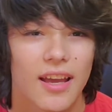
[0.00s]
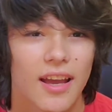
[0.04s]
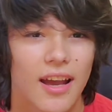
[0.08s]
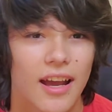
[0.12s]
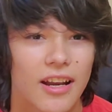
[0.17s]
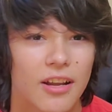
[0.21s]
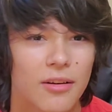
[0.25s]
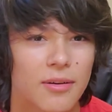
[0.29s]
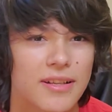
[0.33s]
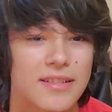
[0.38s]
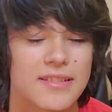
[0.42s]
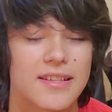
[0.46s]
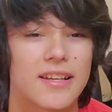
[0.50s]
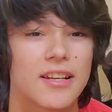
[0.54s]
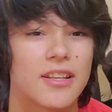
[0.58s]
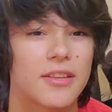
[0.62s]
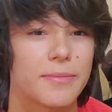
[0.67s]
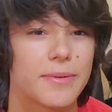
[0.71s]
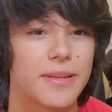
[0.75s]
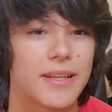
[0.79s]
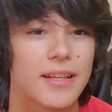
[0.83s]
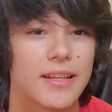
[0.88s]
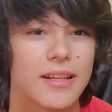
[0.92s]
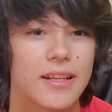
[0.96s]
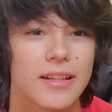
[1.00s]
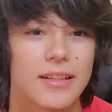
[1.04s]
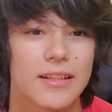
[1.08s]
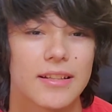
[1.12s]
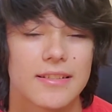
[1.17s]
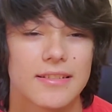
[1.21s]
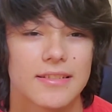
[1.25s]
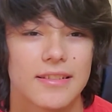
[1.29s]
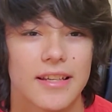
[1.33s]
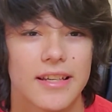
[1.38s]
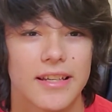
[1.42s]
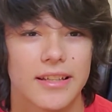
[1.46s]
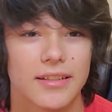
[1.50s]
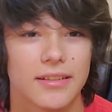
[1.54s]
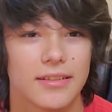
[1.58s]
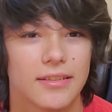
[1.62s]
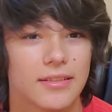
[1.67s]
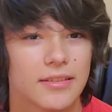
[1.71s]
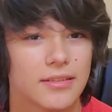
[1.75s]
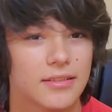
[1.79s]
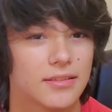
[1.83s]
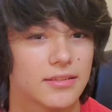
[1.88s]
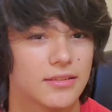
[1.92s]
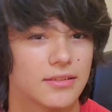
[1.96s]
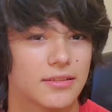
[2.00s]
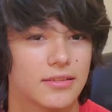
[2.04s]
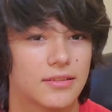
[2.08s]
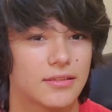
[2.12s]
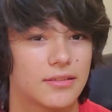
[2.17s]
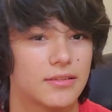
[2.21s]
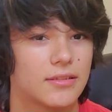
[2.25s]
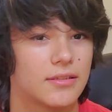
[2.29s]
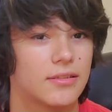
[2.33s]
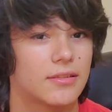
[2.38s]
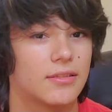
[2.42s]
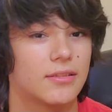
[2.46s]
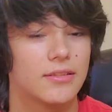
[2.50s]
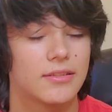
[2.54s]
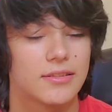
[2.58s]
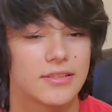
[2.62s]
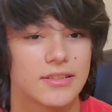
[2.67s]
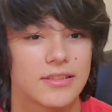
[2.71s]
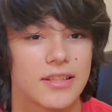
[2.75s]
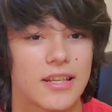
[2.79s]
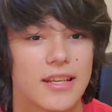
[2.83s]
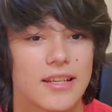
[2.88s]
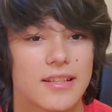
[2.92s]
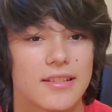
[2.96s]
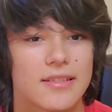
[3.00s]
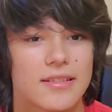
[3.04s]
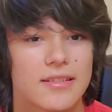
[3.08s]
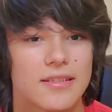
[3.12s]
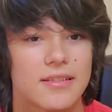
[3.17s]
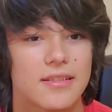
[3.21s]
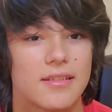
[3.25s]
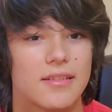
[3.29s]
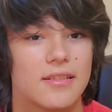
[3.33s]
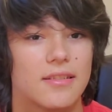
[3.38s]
I know I said in the beginning that it's like snakes,